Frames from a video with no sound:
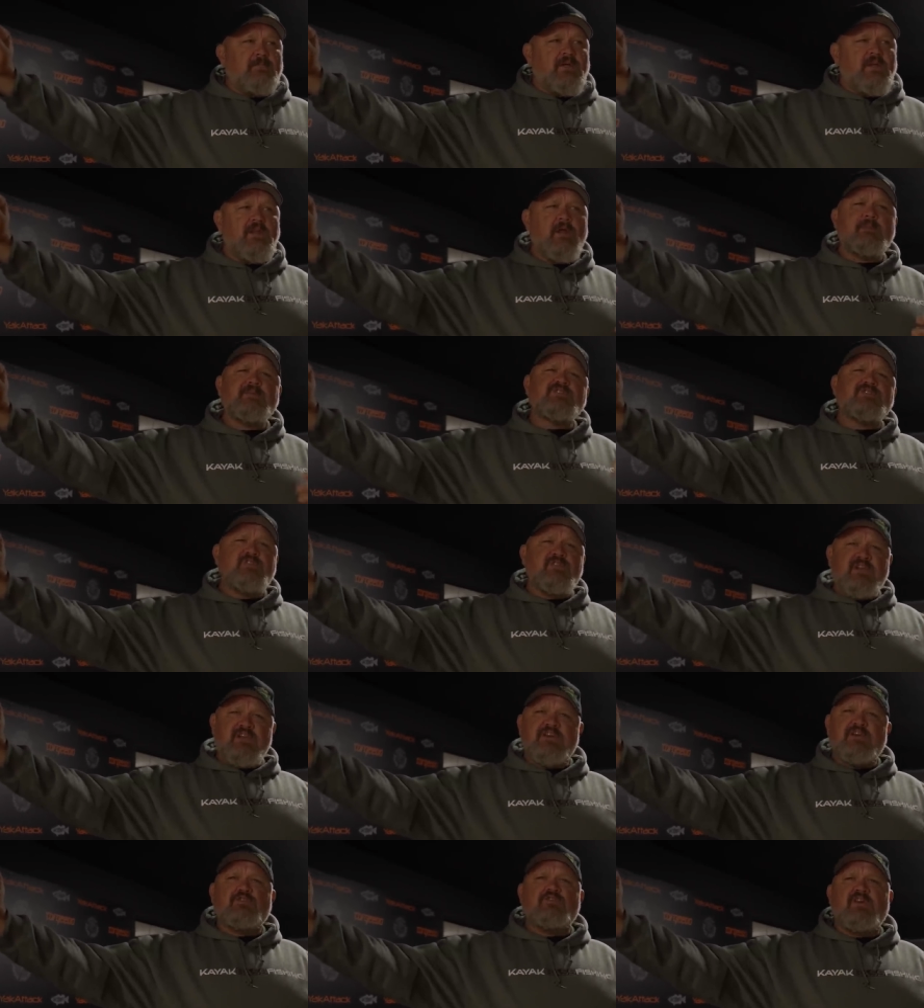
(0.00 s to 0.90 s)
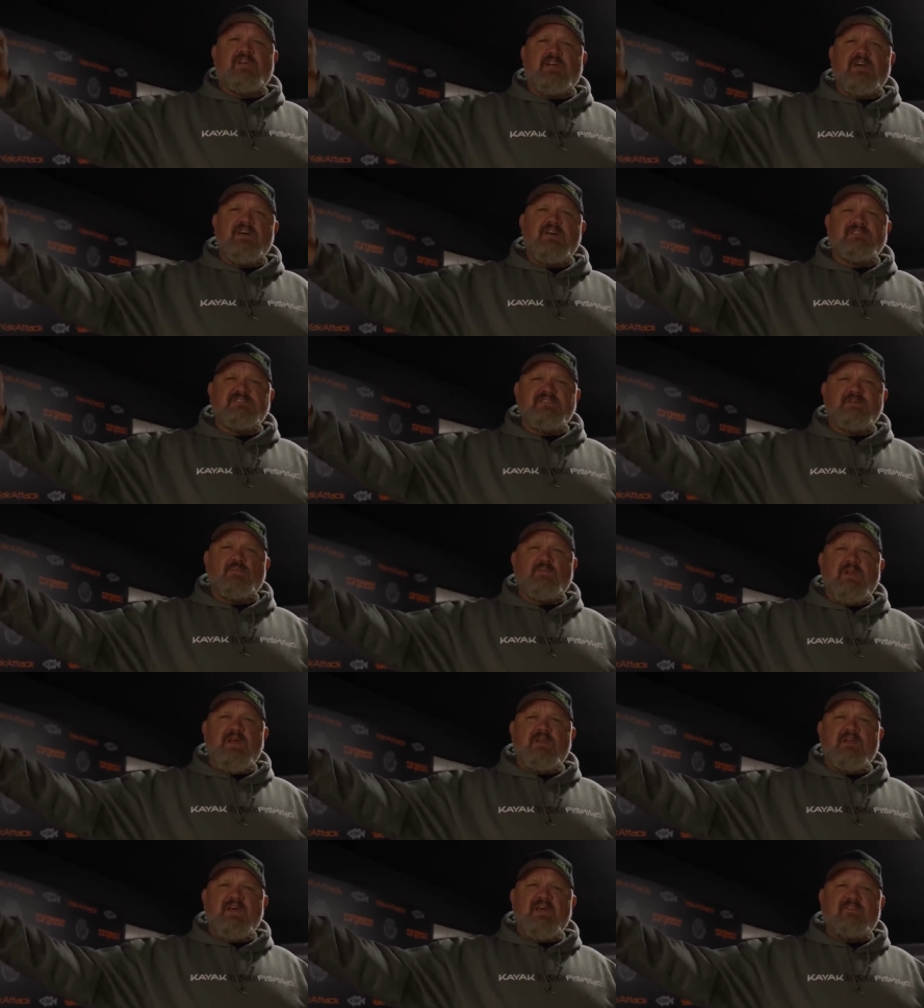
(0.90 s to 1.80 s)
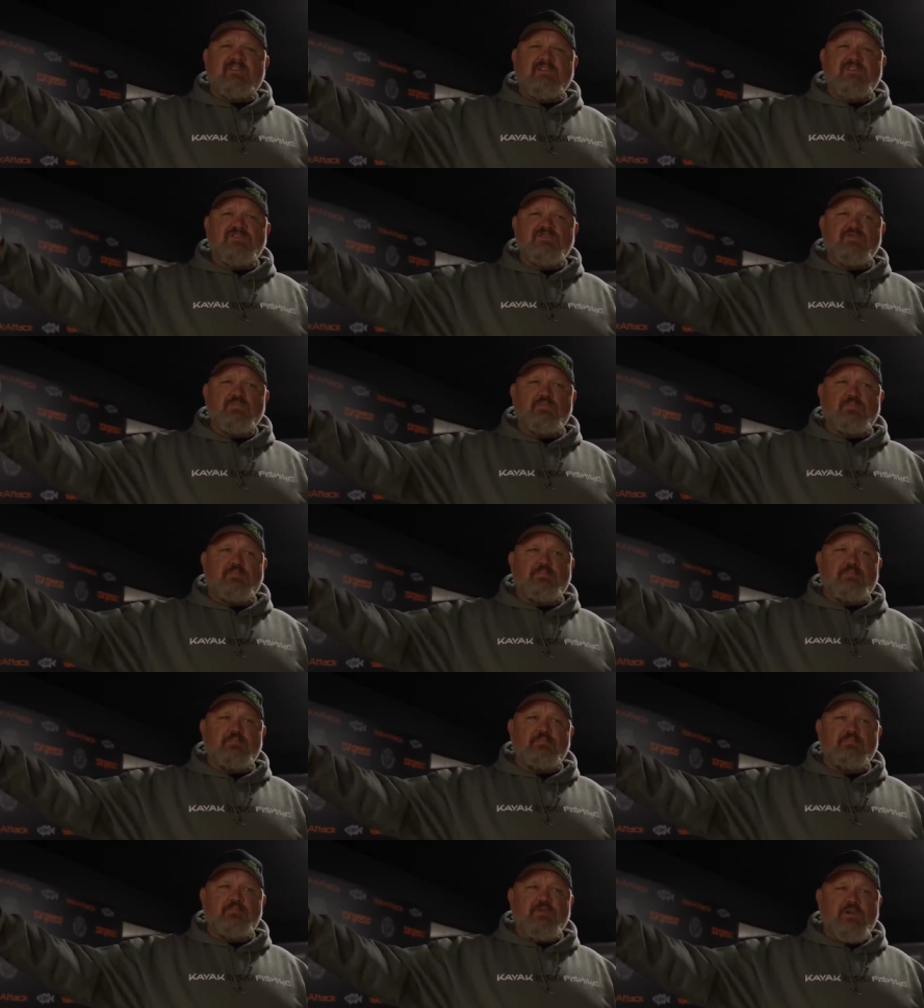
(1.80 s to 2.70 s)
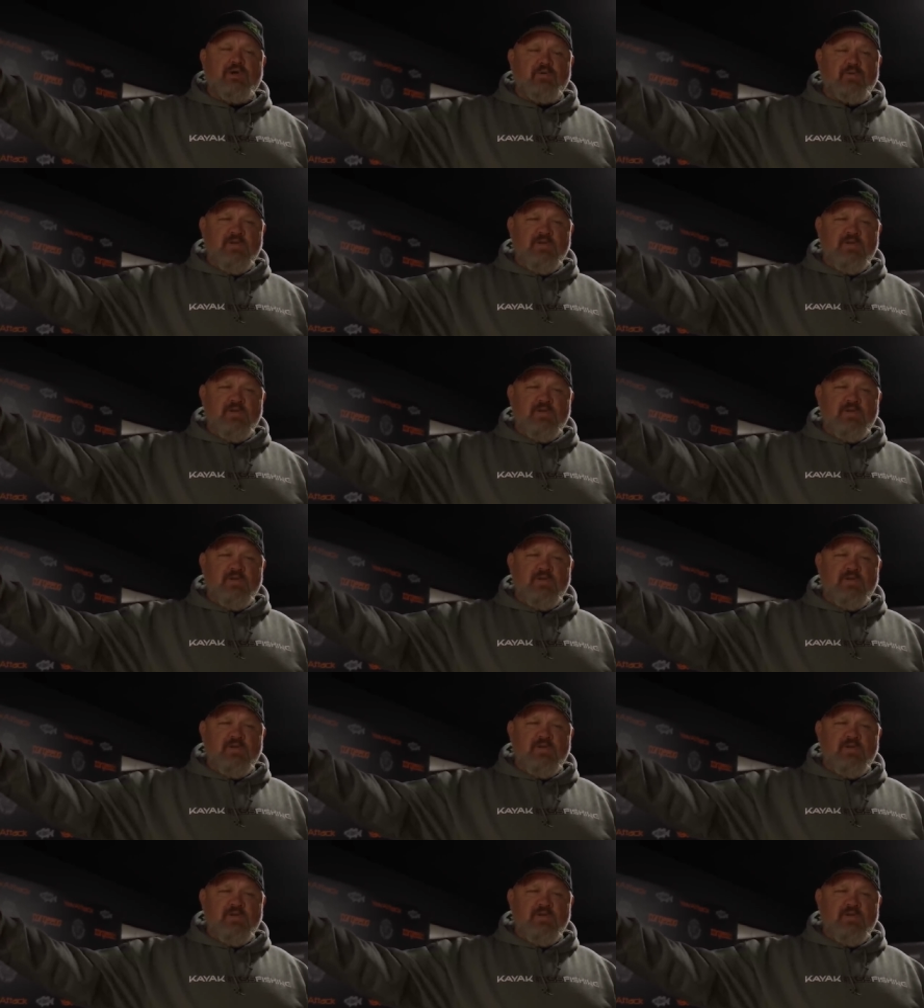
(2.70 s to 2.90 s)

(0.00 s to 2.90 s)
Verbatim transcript: an opportunity to create content without having to, you know,